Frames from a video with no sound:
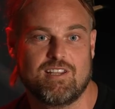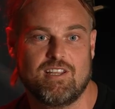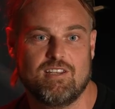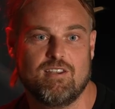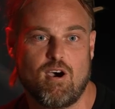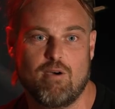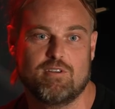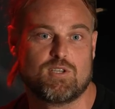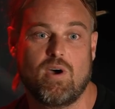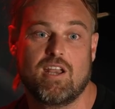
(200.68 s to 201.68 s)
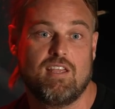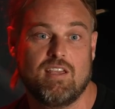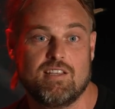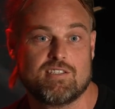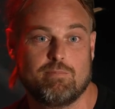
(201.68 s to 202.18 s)
In over 20
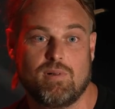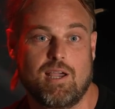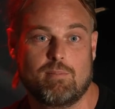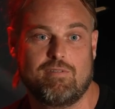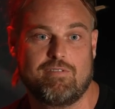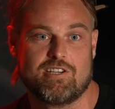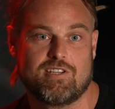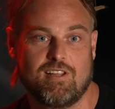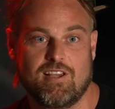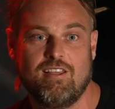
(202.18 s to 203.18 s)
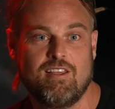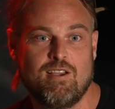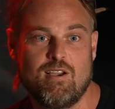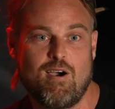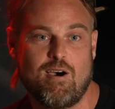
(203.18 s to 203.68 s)
years of playing professionally,
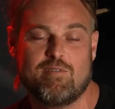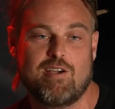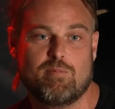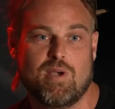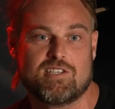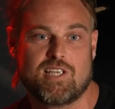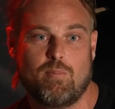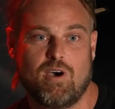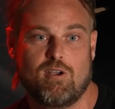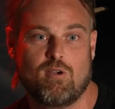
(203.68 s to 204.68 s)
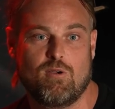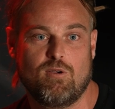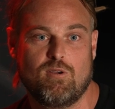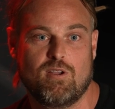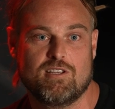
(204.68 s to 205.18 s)
I've never met someone
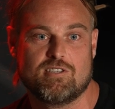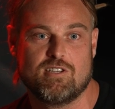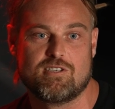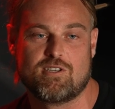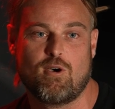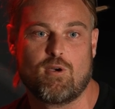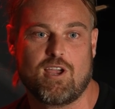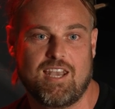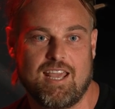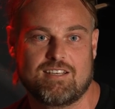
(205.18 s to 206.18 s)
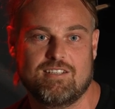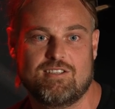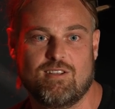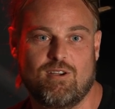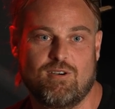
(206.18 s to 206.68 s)
who is just so
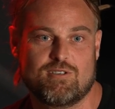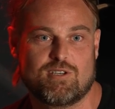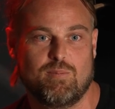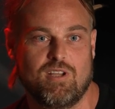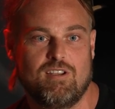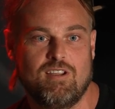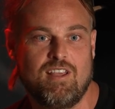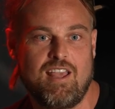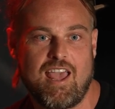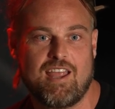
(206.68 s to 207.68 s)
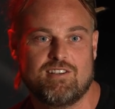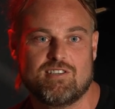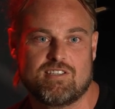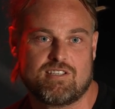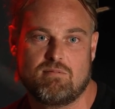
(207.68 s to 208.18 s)
connected to their instrument and
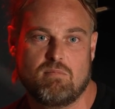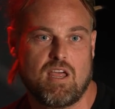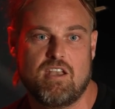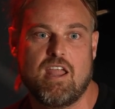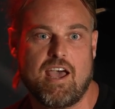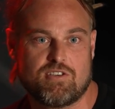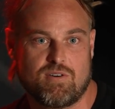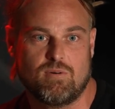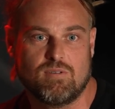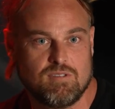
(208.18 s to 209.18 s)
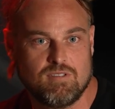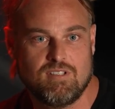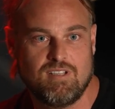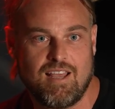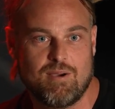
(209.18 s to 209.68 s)
just a natural
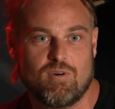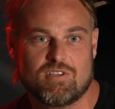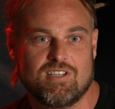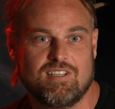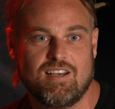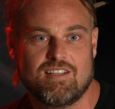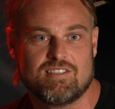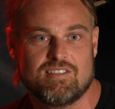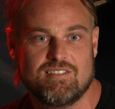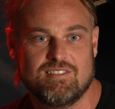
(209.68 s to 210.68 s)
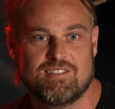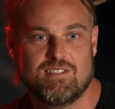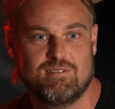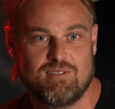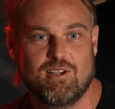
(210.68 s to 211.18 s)
at what she does. It's
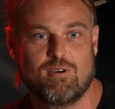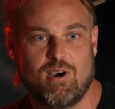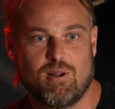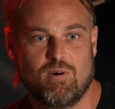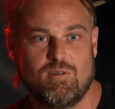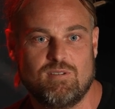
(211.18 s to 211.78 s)
incredible.